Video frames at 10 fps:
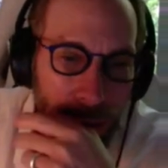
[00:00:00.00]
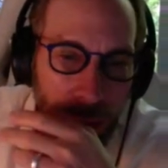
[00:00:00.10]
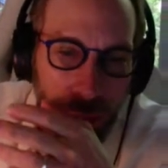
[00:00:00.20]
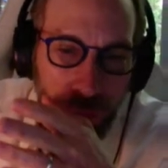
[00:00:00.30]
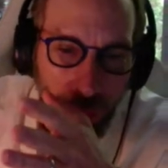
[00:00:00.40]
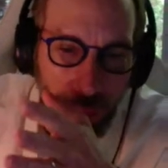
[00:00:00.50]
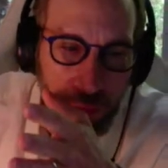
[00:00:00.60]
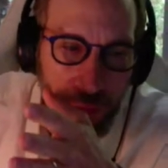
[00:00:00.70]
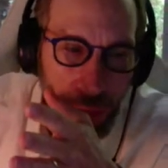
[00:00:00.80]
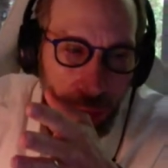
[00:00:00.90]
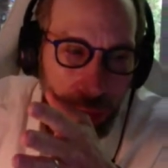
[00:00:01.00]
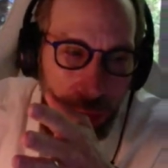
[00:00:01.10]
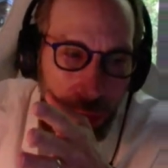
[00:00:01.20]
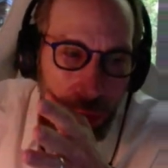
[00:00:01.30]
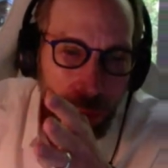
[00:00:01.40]
It turns out
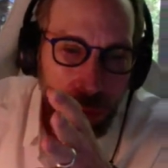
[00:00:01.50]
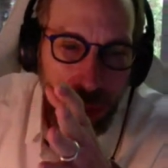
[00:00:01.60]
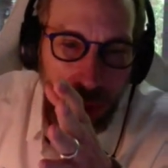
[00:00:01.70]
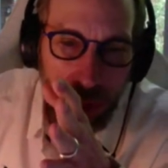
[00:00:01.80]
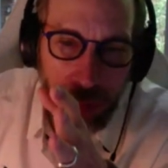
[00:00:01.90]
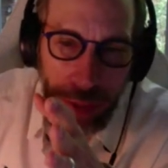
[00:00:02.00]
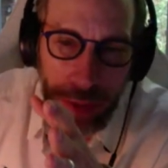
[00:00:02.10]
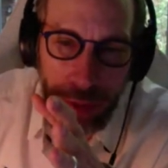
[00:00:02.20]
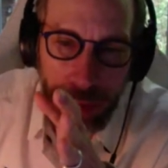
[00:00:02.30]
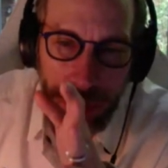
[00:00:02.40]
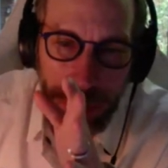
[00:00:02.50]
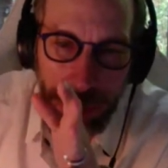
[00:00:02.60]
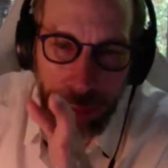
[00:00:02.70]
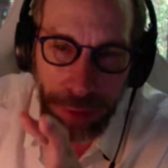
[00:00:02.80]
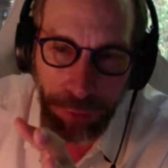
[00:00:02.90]
the, that,
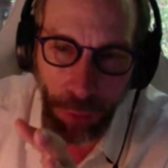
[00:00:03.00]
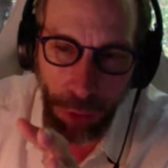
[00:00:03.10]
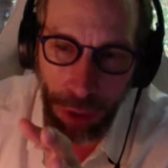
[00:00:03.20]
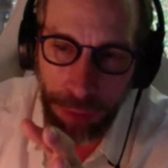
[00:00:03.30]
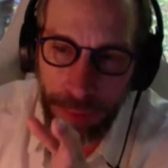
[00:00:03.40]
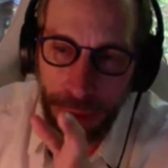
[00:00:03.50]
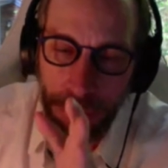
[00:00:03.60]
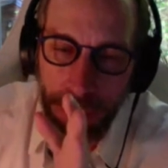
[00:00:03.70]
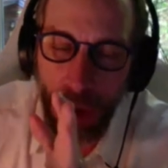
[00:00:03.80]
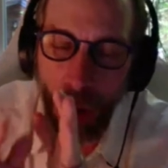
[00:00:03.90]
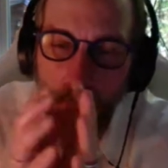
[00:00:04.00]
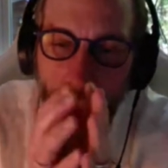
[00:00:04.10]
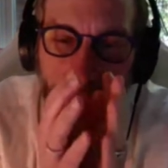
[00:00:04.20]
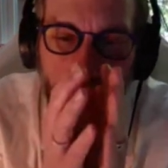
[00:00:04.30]
therefore, the only